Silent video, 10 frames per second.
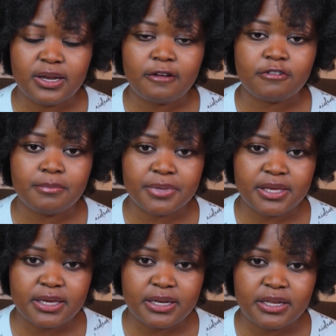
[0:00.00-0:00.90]
like from
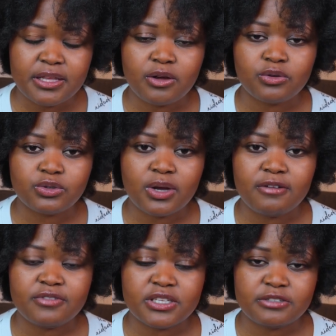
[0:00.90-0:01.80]
beginning, you're going to
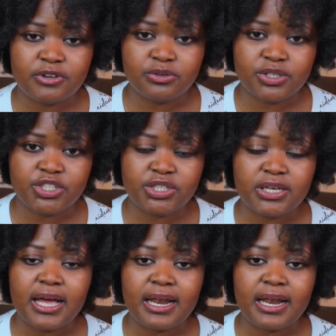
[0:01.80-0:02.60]
have this foundation,